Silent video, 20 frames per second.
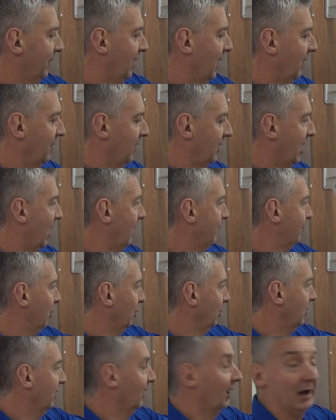on the top
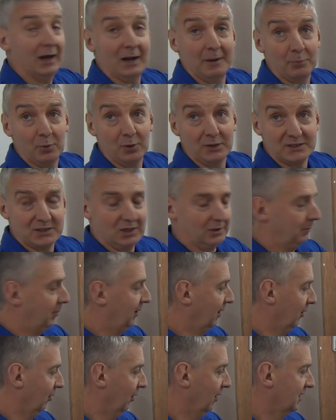button, and it brings it up
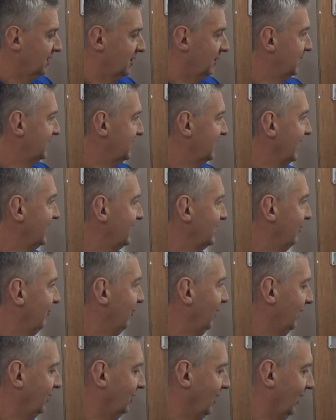here. So it's sensitive
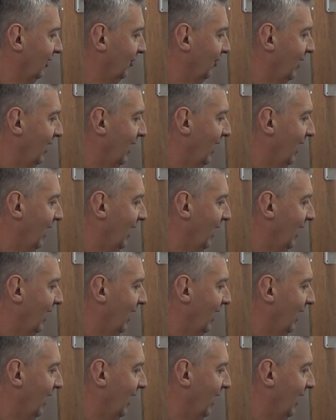like that.